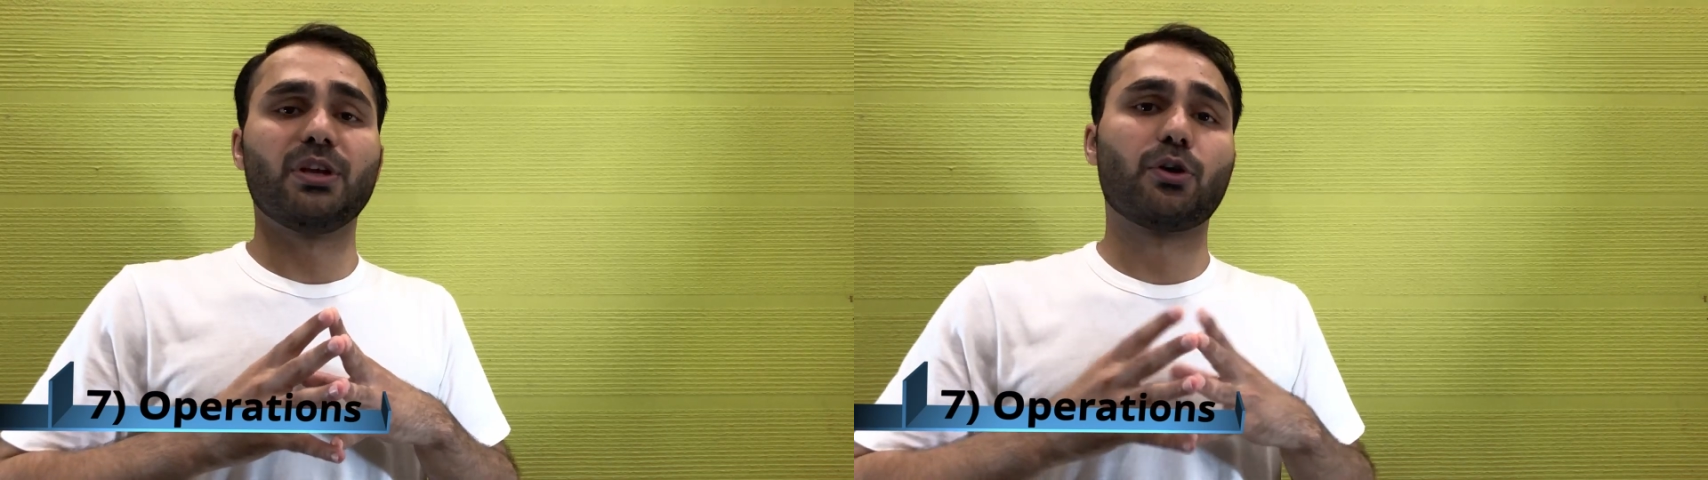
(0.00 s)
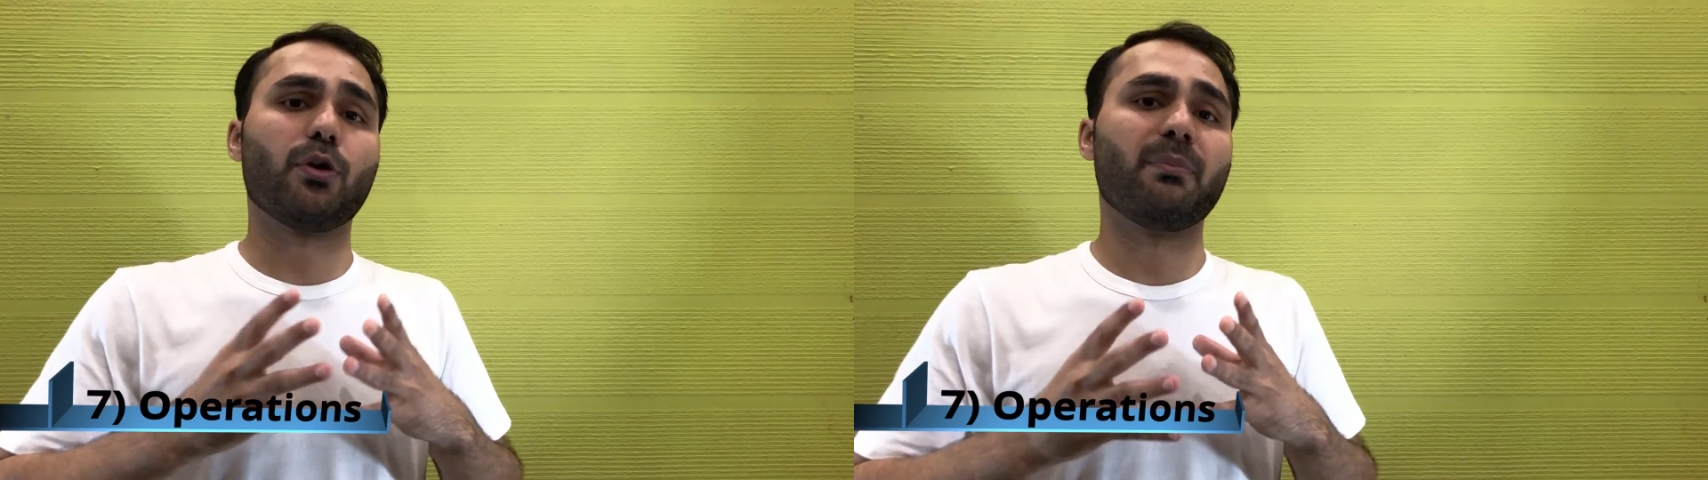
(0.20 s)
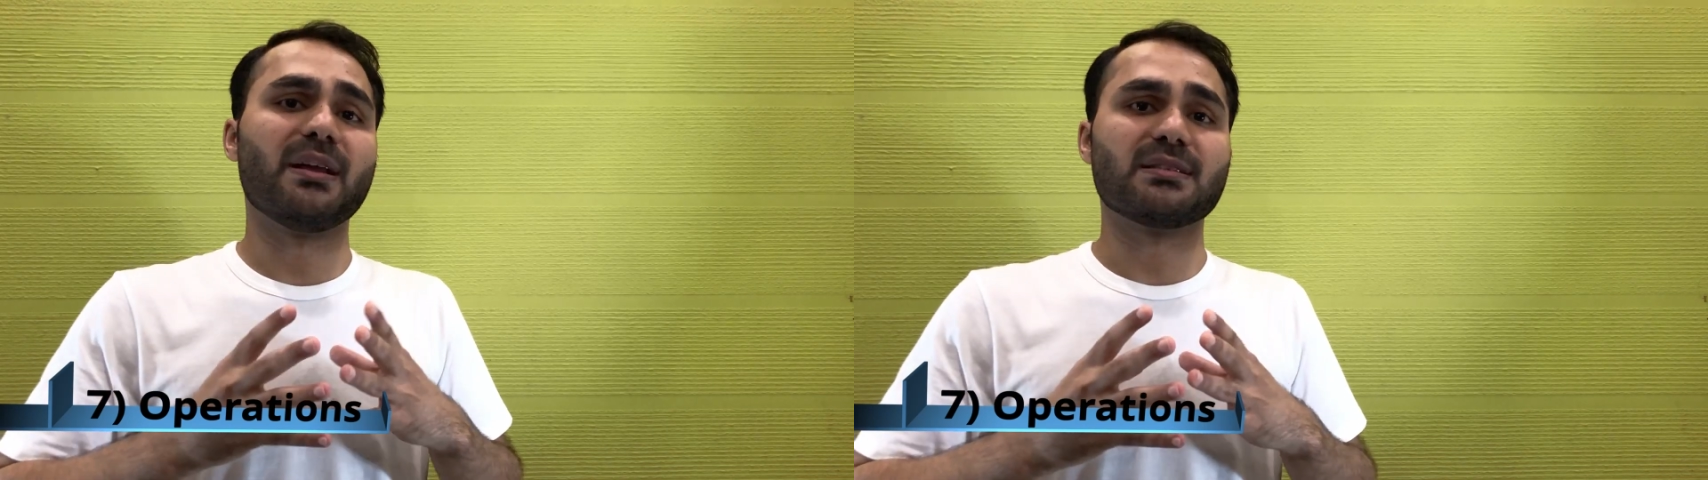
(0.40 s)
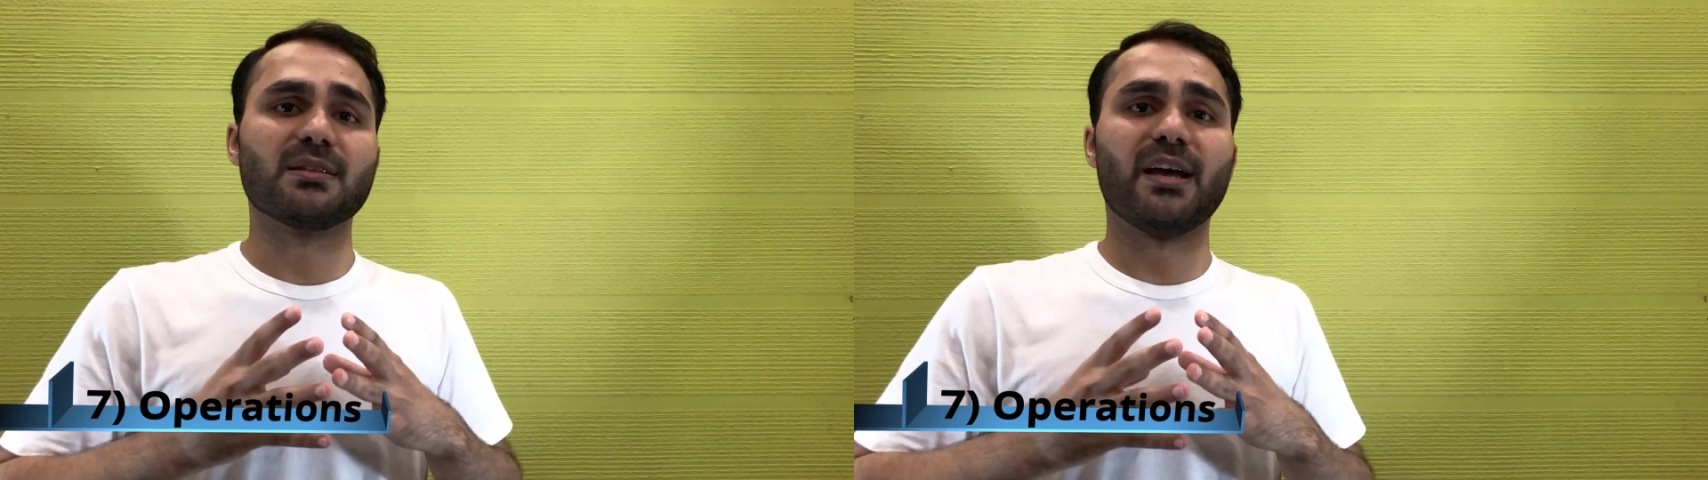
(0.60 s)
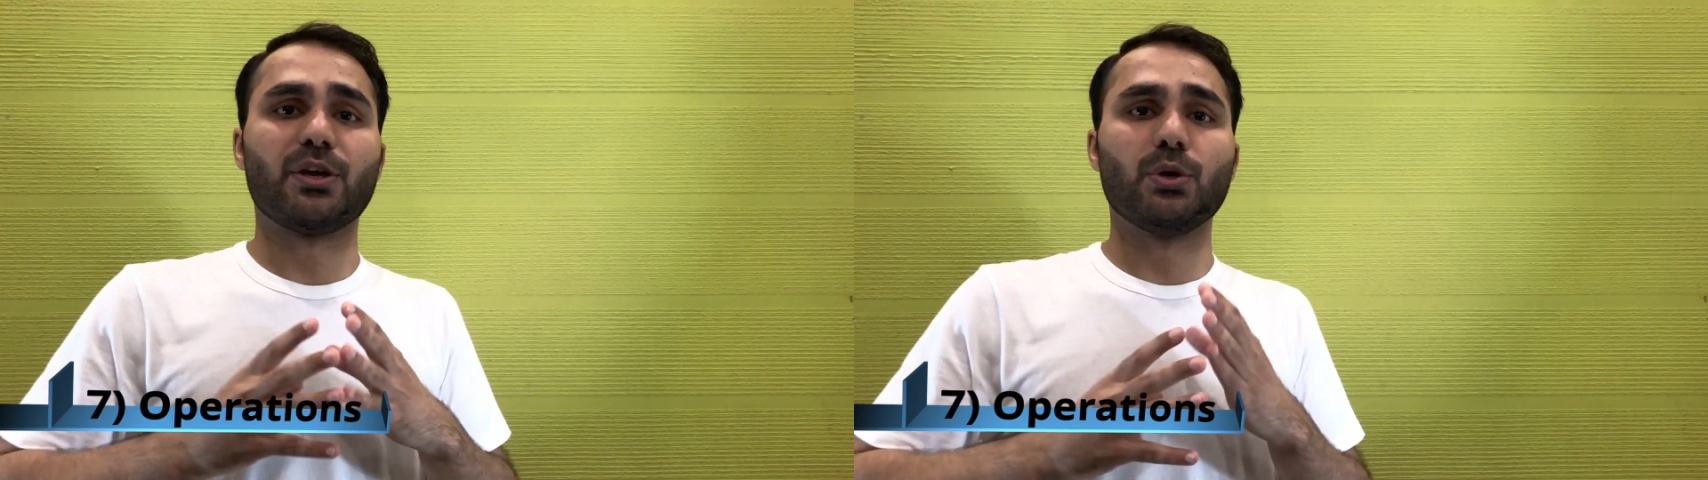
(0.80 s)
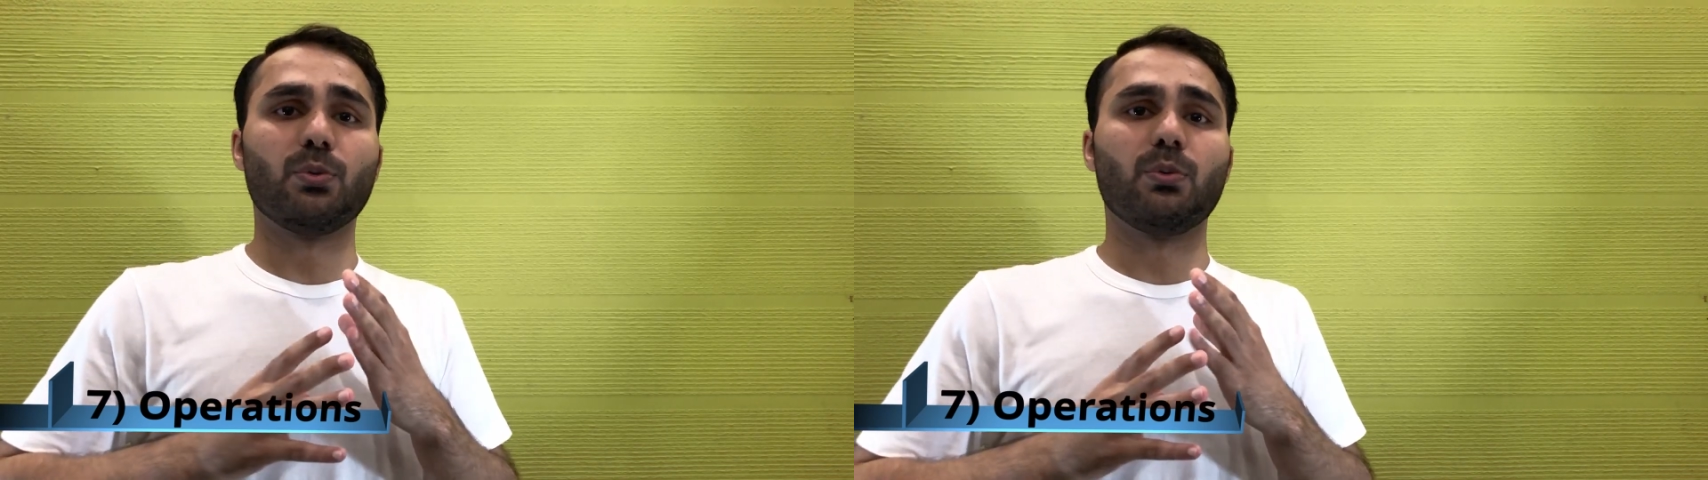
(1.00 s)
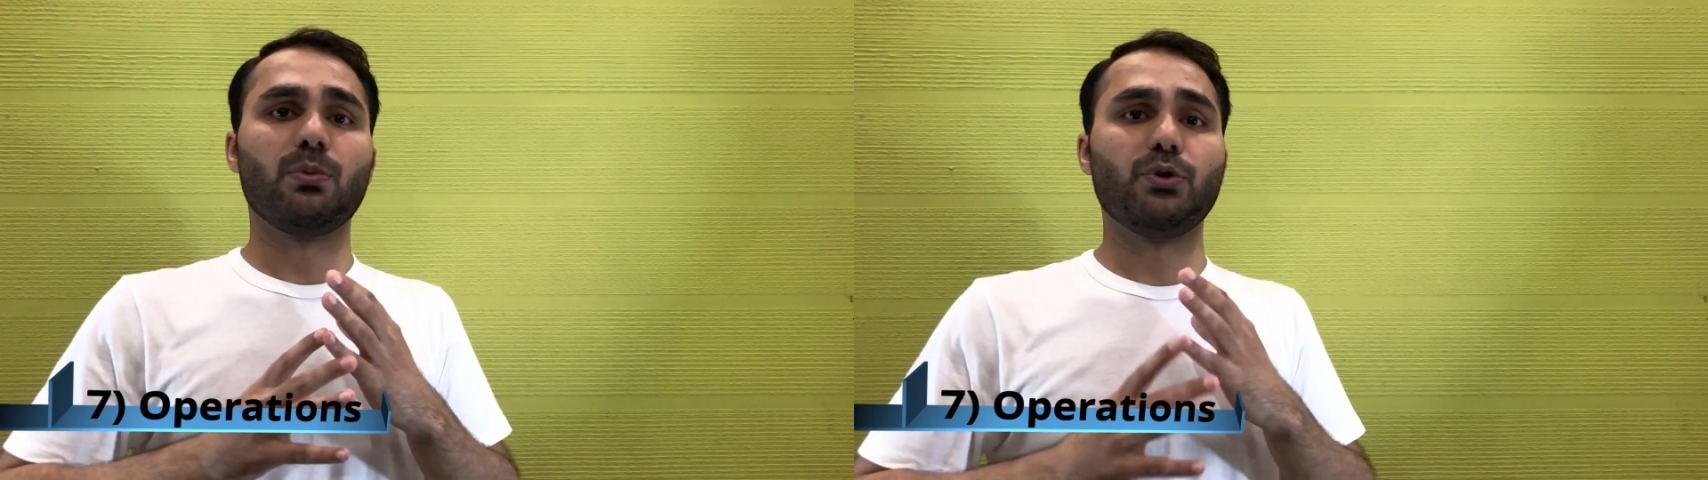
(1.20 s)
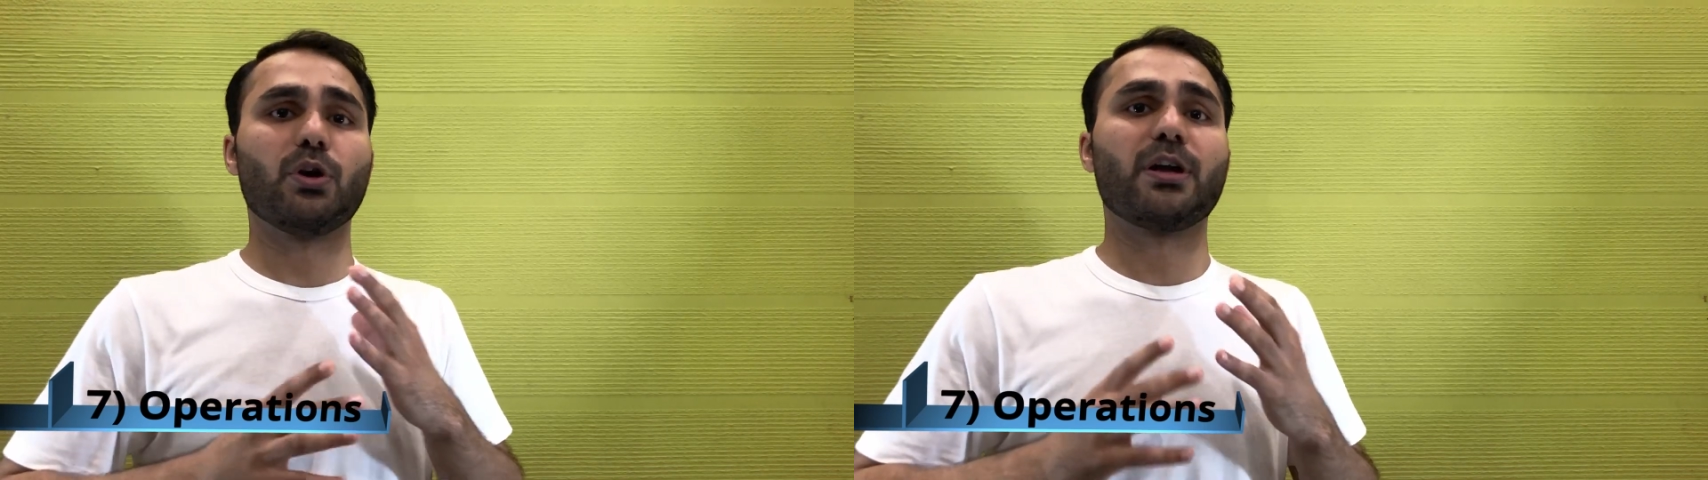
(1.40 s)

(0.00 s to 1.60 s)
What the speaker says: equipments like you're